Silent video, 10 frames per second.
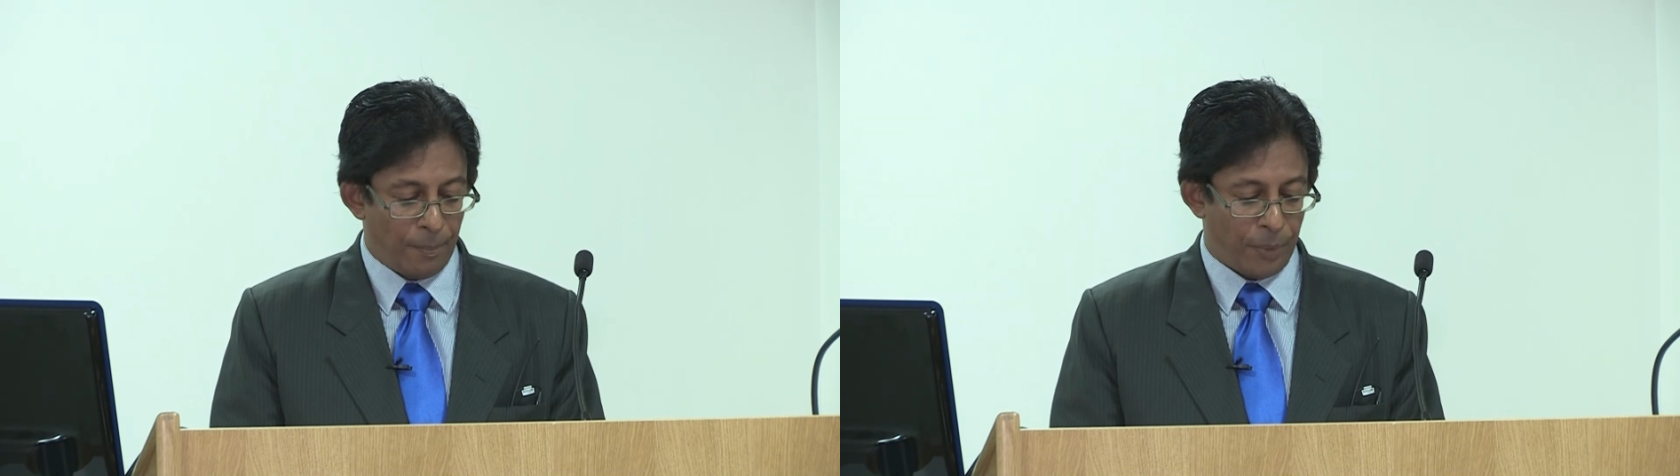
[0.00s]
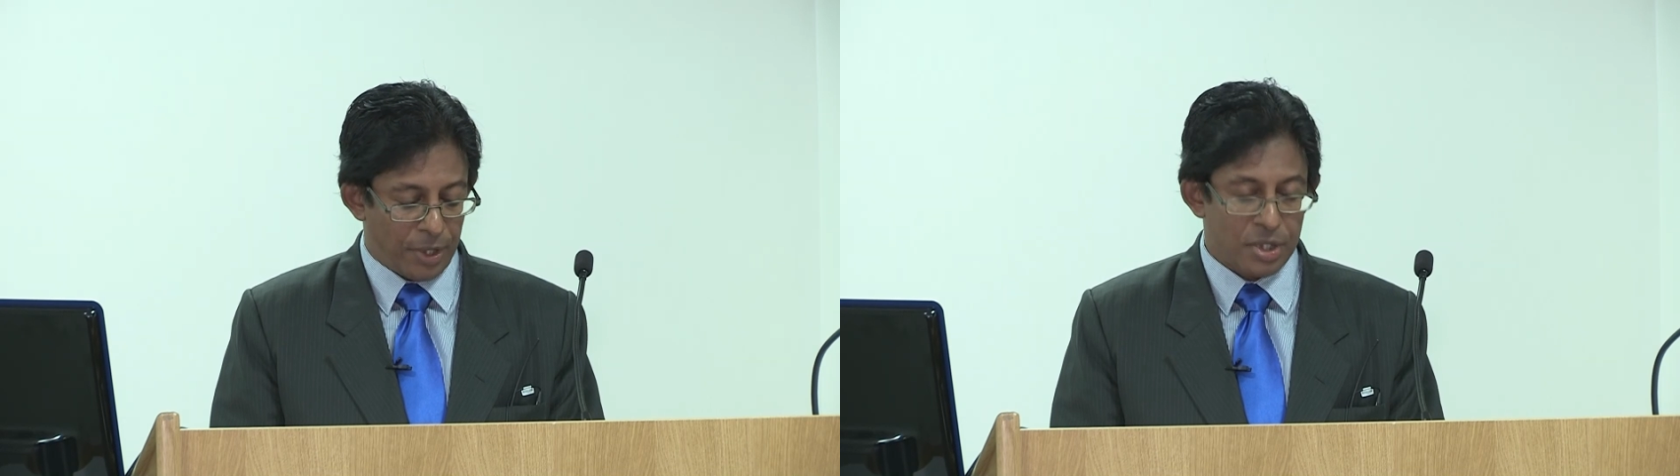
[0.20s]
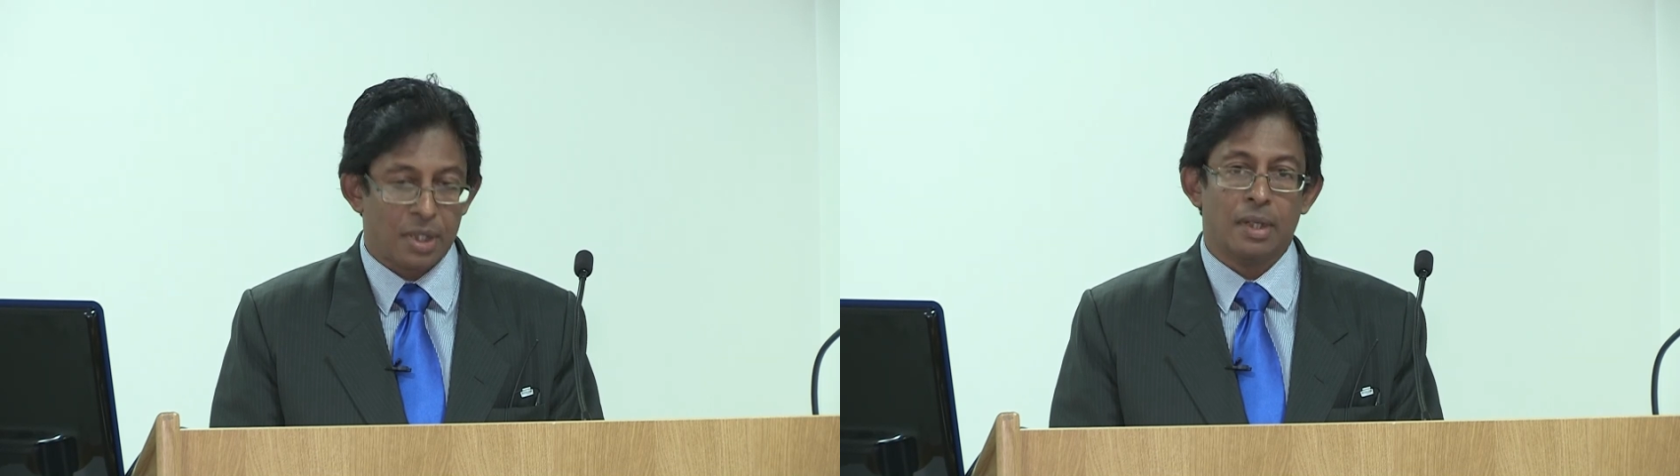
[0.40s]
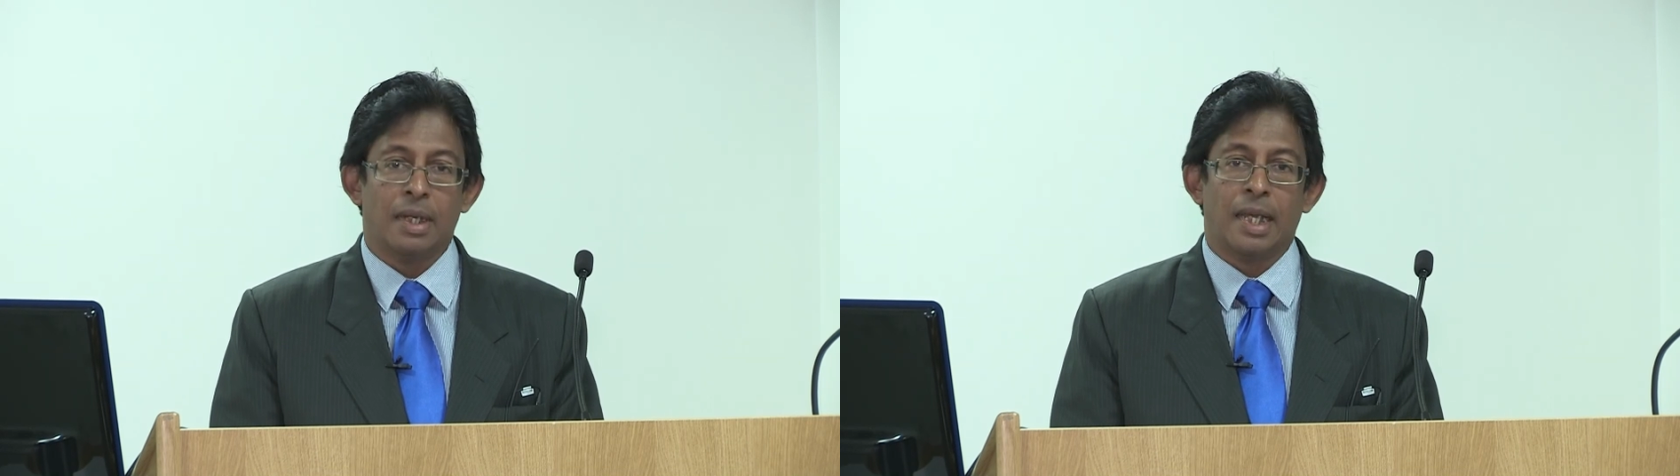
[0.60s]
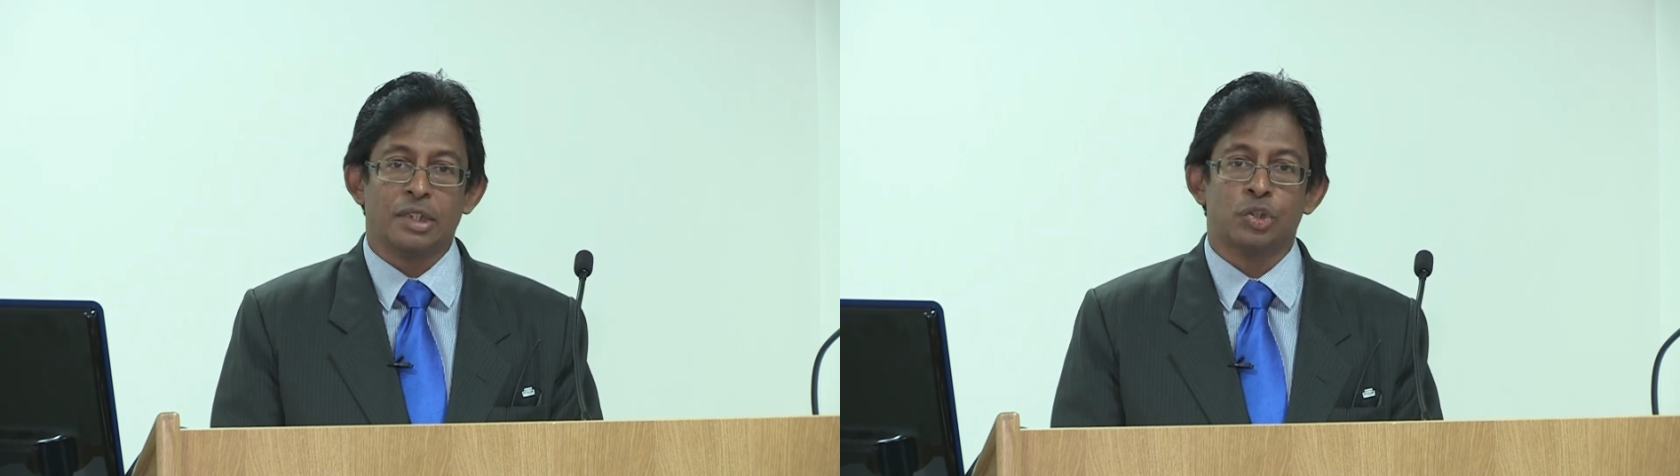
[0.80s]
pressure
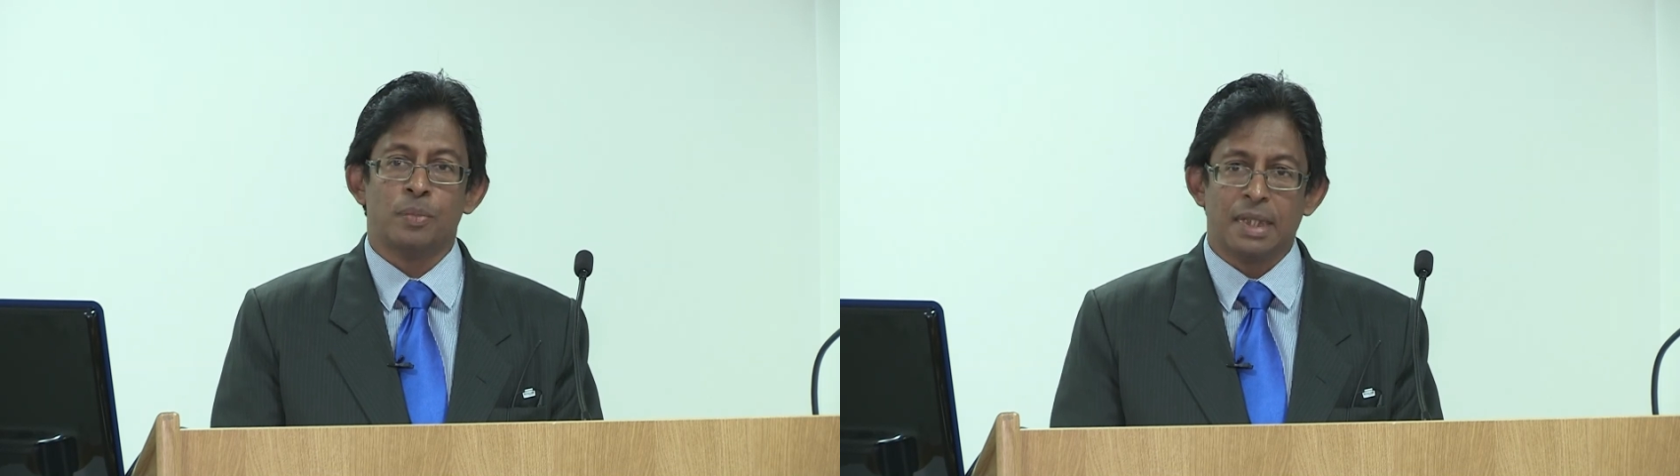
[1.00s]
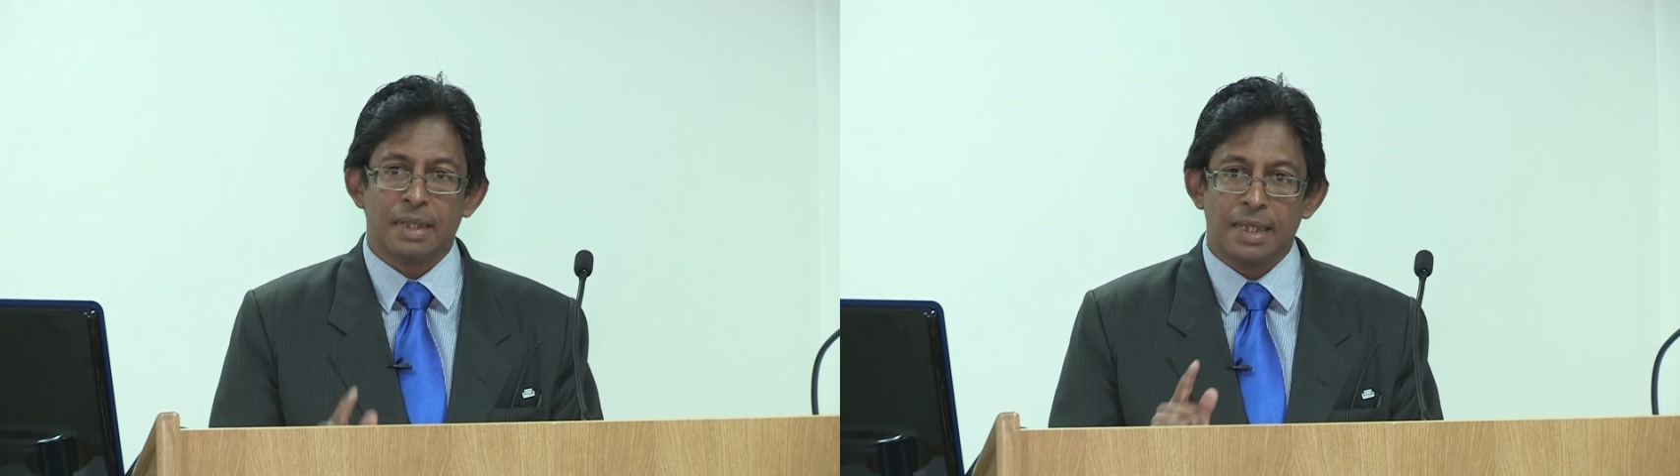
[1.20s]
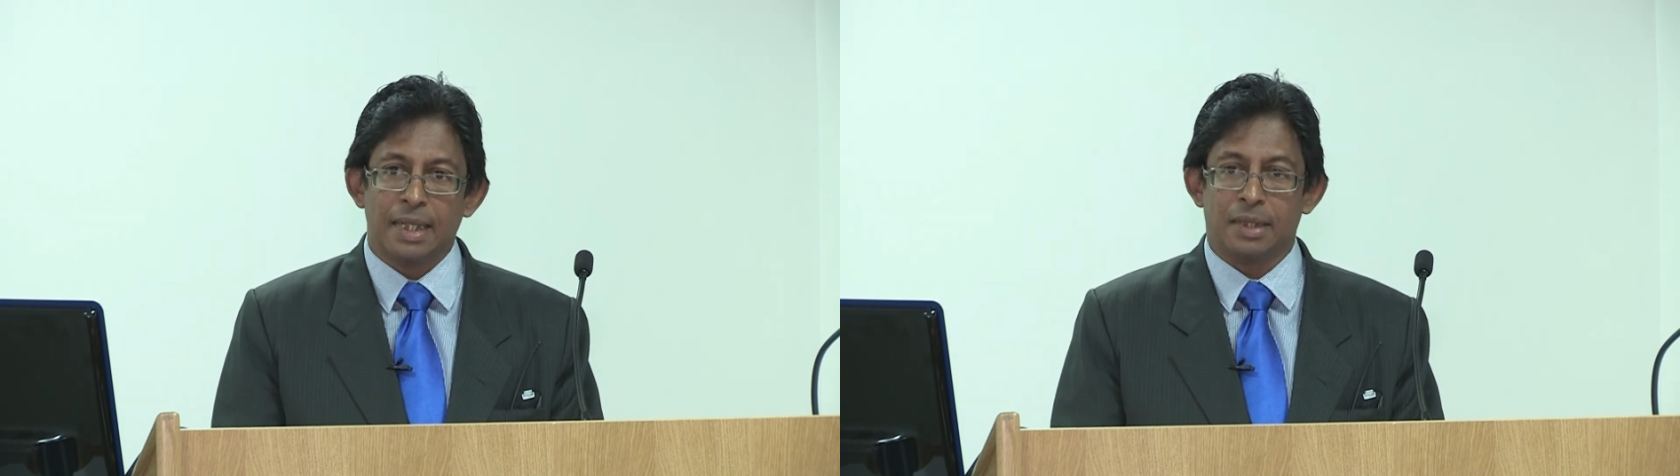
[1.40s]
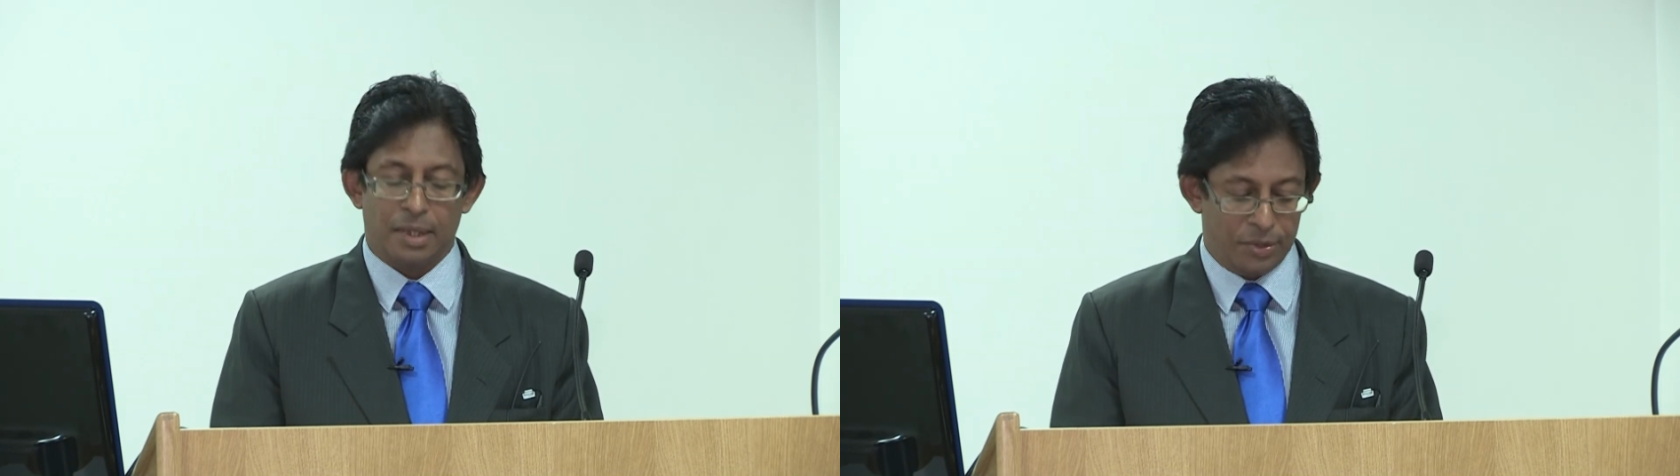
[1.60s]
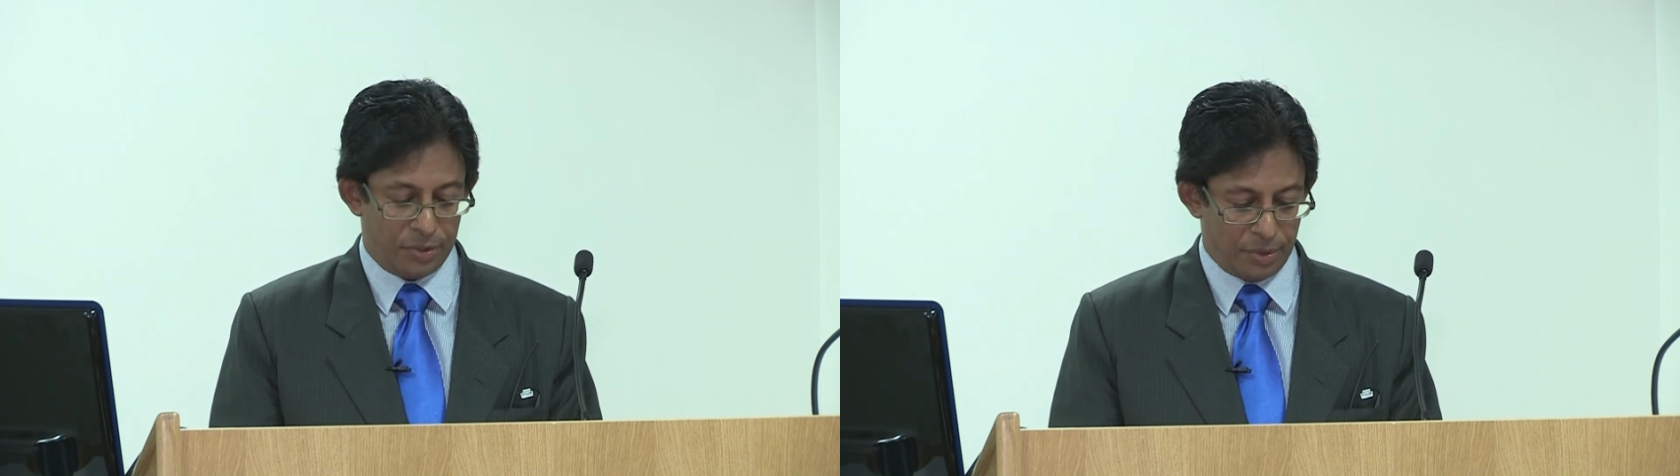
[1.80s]
has to be relentless.